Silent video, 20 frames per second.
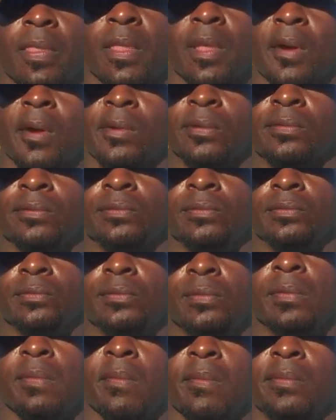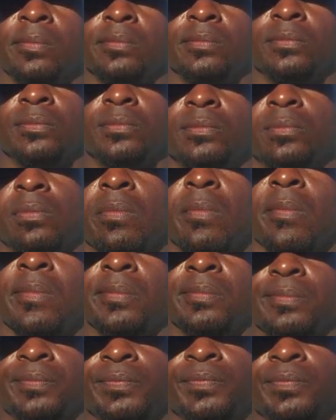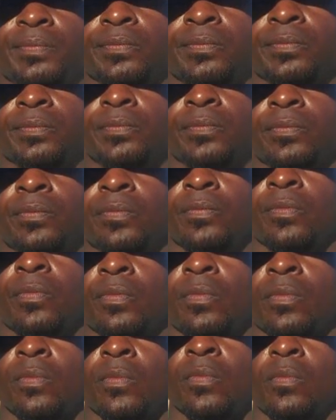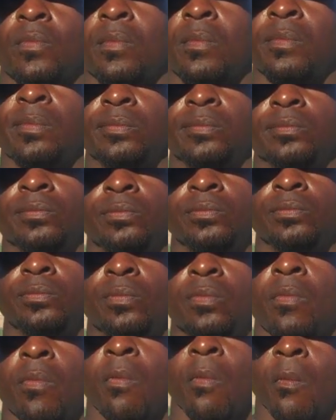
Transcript: Talk about, I guess, individually what each of those guys need to prove to you.